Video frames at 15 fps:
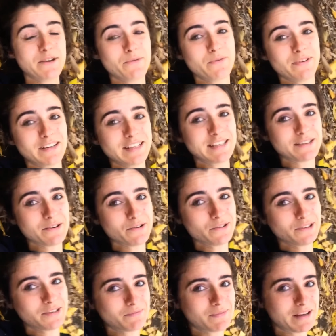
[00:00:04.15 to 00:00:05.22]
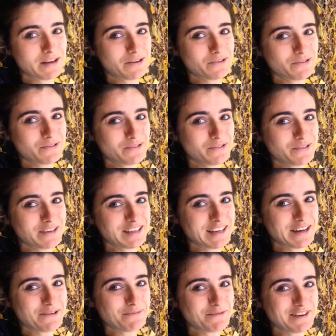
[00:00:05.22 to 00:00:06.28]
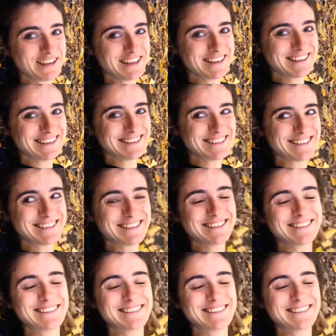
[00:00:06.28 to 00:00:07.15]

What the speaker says: where it's autumn now. Look at how pretty it is.